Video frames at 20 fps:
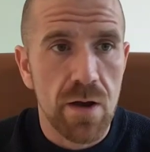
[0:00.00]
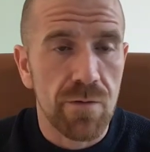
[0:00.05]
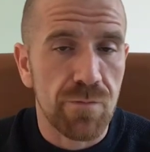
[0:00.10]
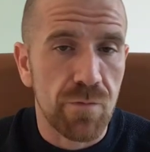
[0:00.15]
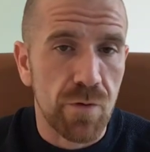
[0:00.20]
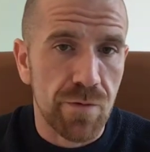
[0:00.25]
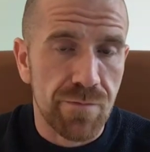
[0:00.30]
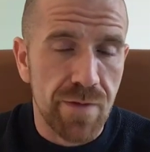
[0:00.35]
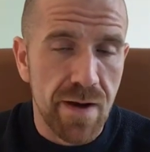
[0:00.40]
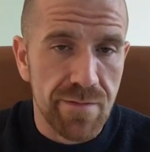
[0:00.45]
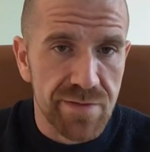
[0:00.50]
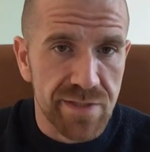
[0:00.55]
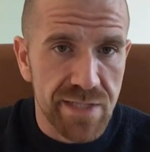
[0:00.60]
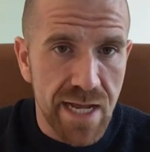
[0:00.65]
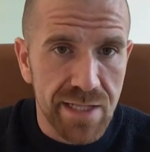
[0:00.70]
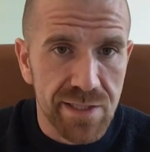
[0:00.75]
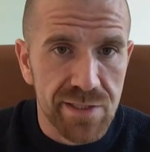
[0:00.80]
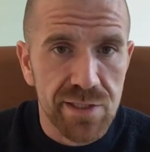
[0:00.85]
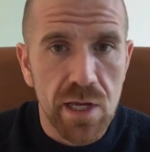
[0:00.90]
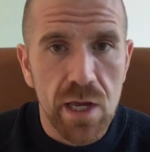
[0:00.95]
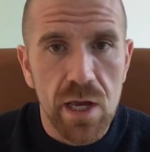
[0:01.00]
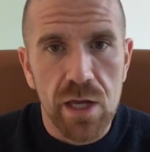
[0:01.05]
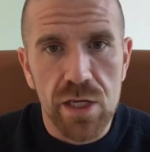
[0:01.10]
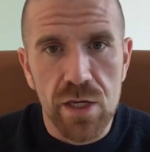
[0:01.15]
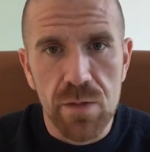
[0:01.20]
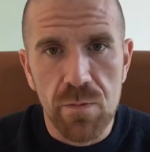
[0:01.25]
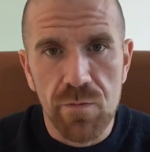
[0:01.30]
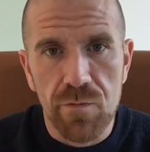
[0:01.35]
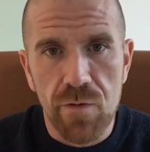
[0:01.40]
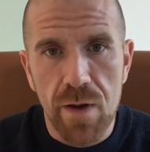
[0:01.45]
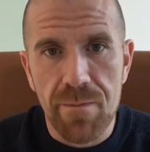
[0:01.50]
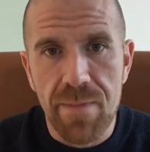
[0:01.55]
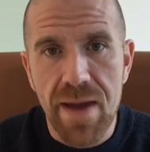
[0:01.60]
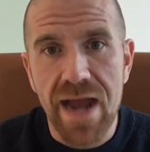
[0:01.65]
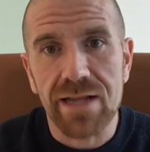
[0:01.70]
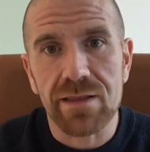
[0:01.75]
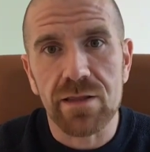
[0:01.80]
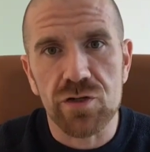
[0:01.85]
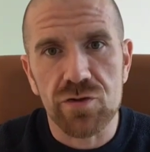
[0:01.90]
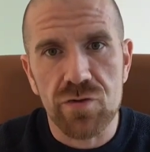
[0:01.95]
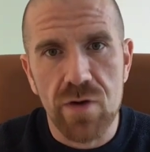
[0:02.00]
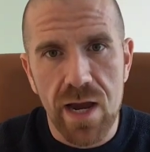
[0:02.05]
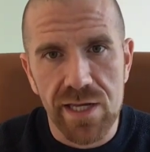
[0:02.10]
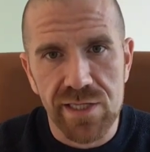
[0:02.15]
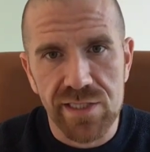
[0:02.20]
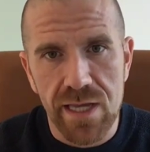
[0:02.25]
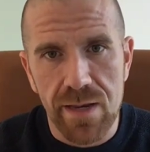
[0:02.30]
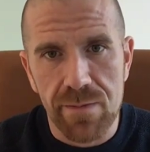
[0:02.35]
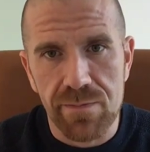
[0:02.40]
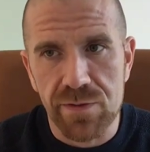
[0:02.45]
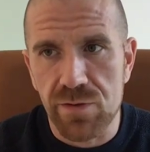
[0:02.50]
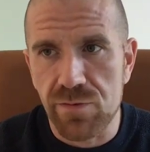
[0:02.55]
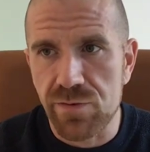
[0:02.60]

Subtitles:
4 to 5 sets, you move on back to triceps,